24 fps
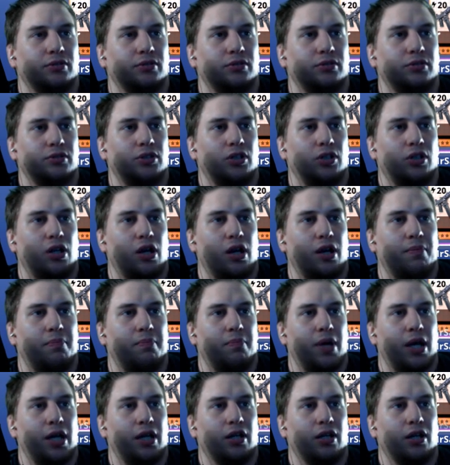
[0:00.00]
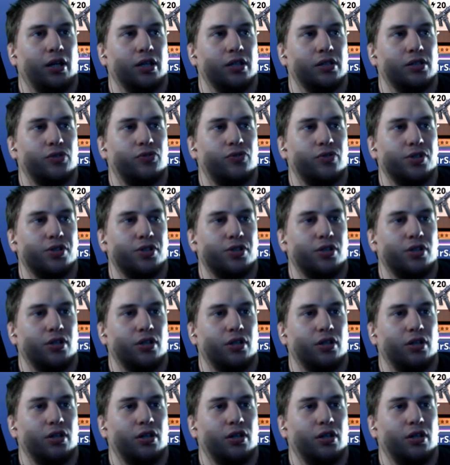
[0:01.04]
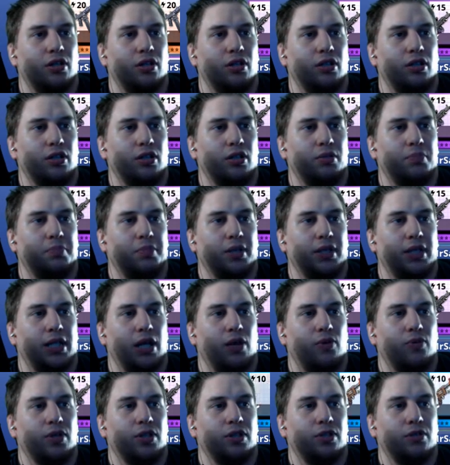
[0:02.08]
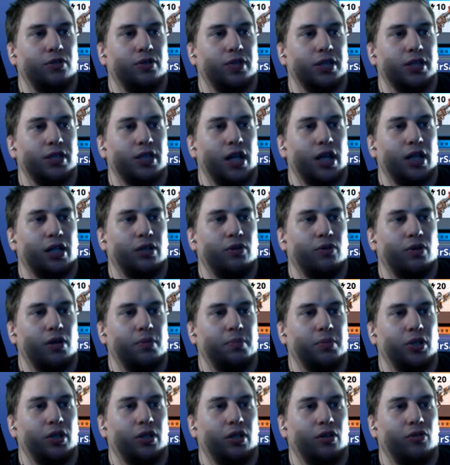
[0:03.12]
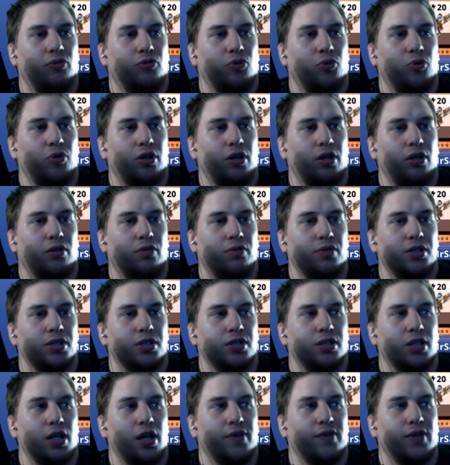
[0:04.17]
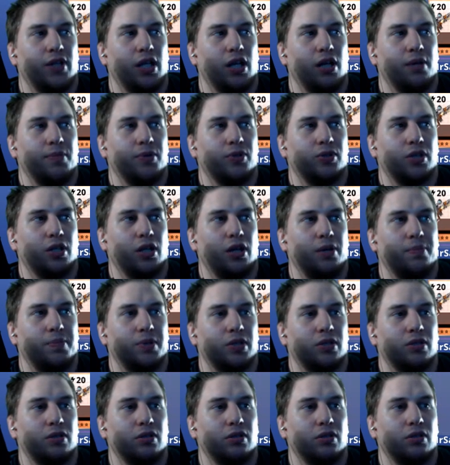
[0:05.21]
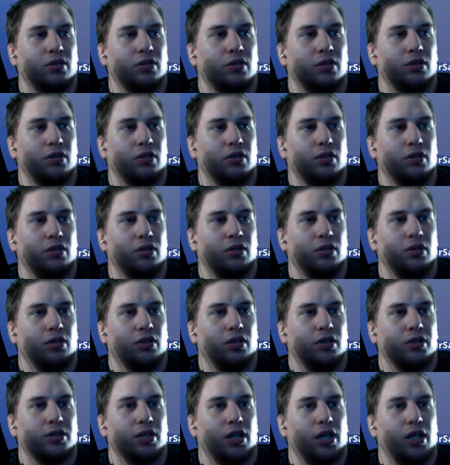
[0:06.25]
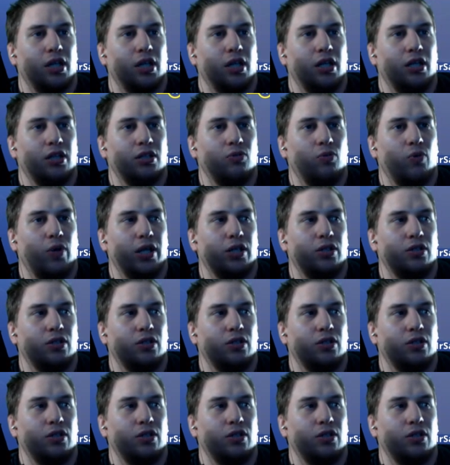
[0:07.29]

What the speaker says: They're not meta guns for sure. but they would do exactly what I'm looking for, which is to have the ammo types. Because I eat way too